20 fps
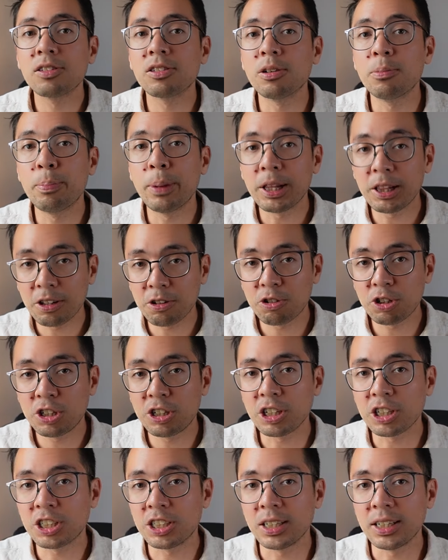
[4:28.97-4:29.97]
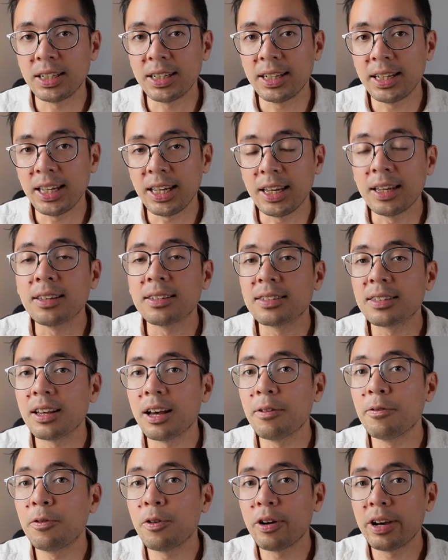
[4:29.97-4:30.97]
So mental restriction is
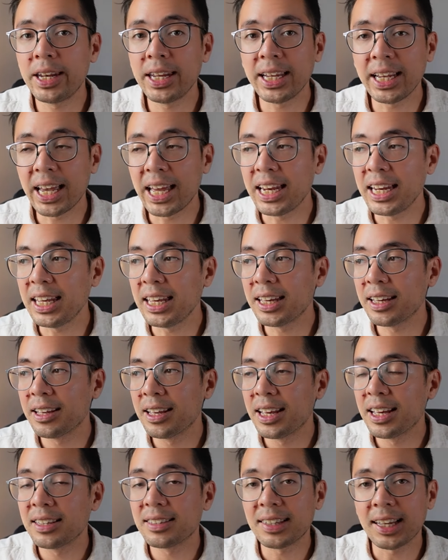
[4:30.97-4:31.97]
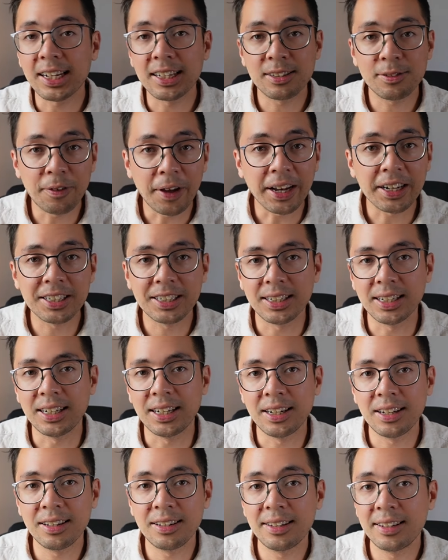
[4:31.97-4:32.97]
avoiding any
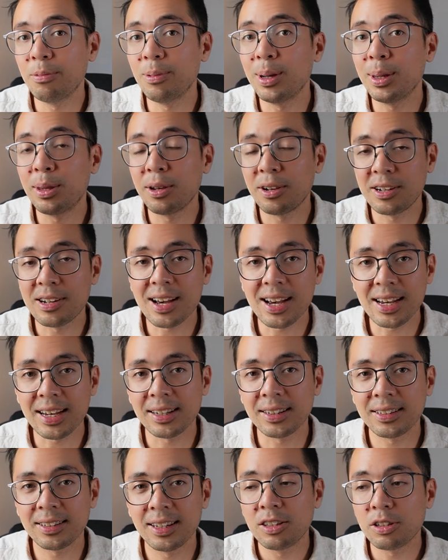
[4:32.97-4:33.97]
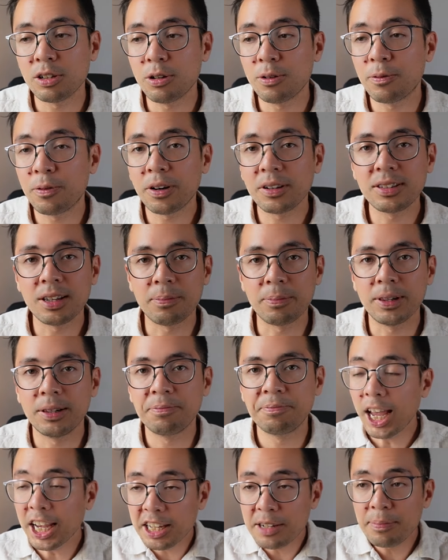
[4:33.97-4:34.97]
satisfaction with your diet. So for
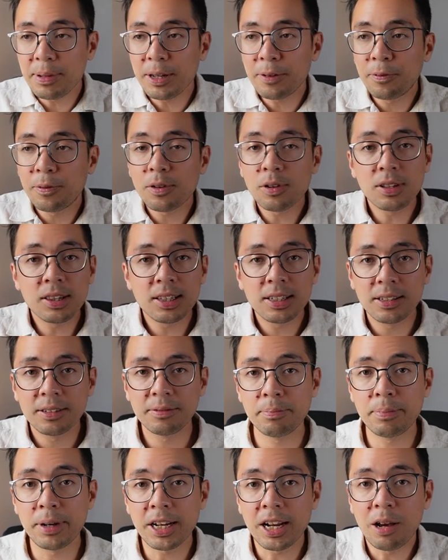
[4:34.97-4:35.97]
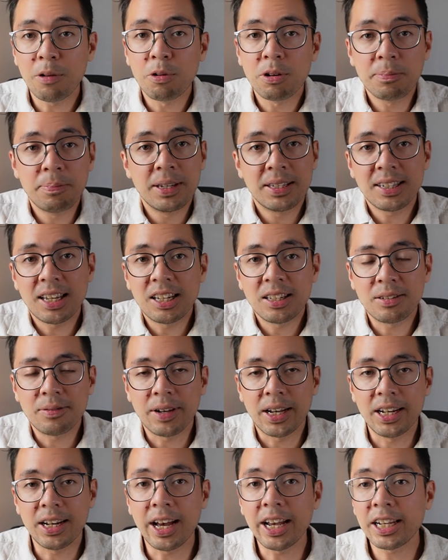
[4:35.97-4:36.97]
example, I can be full, but I won't be
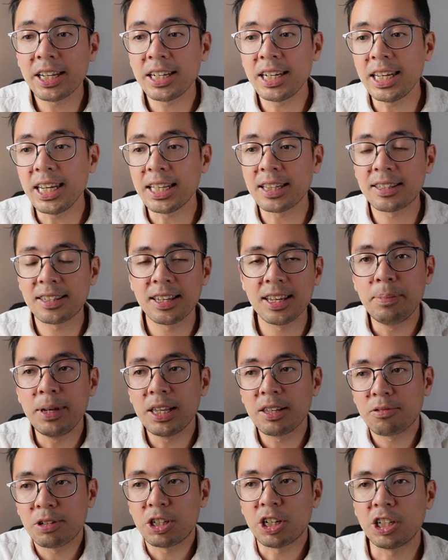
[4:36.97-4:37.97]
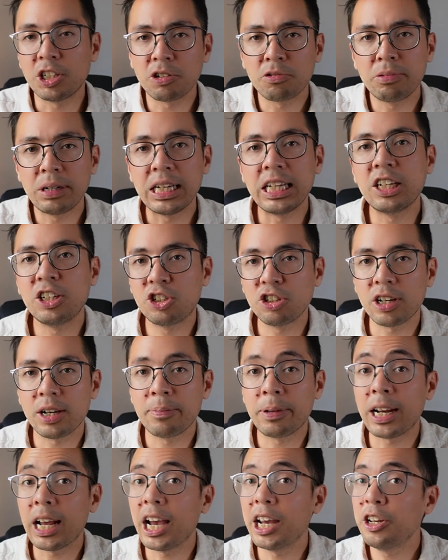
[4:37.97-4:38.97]
satisfied. I can eat meals which I don't really enjoy,
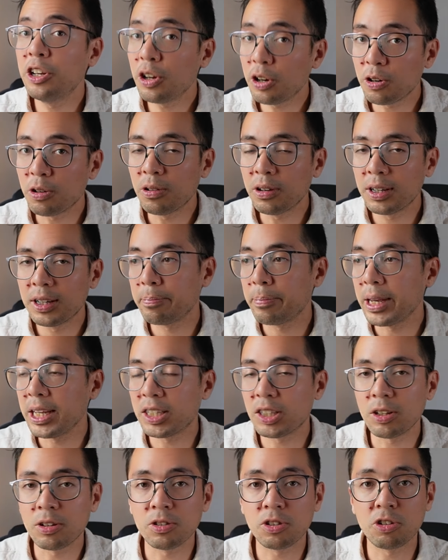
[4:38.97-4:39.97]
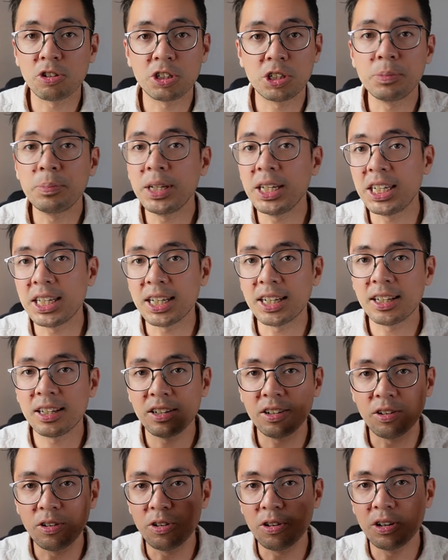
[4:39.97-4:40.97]
but I know based on social
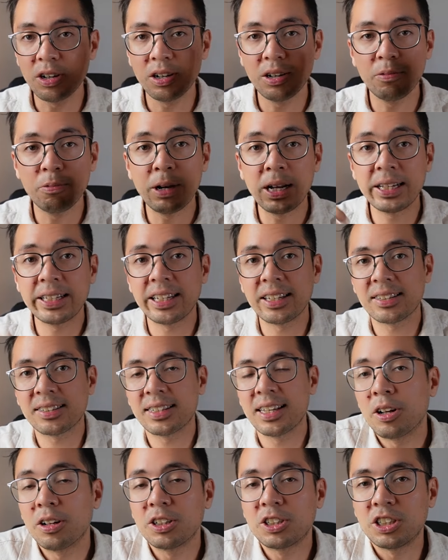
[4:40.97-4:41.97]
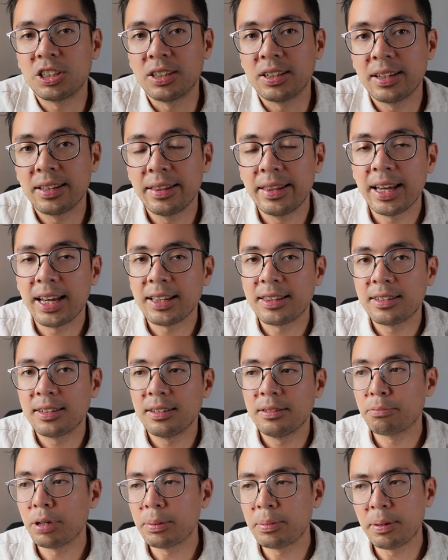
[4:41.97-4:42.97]
media or wellness culture that
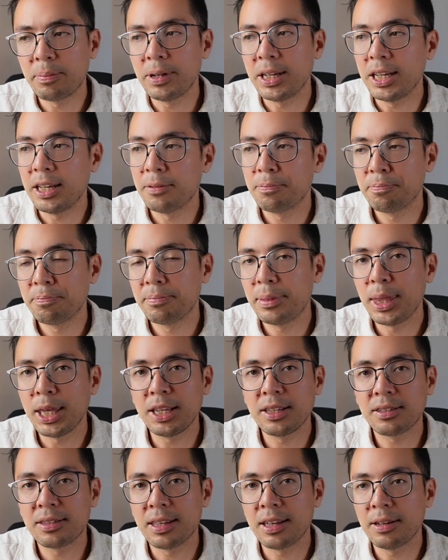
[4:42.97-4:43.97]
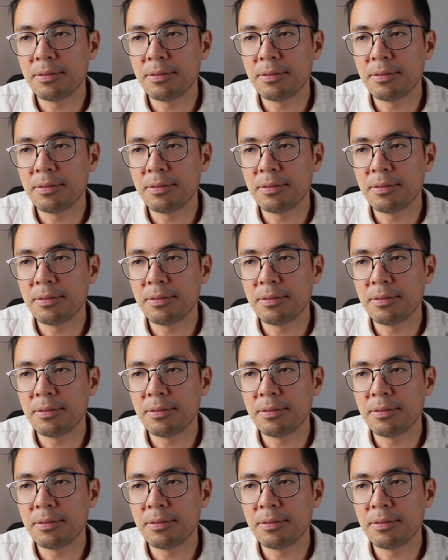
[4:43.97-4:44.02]
probably things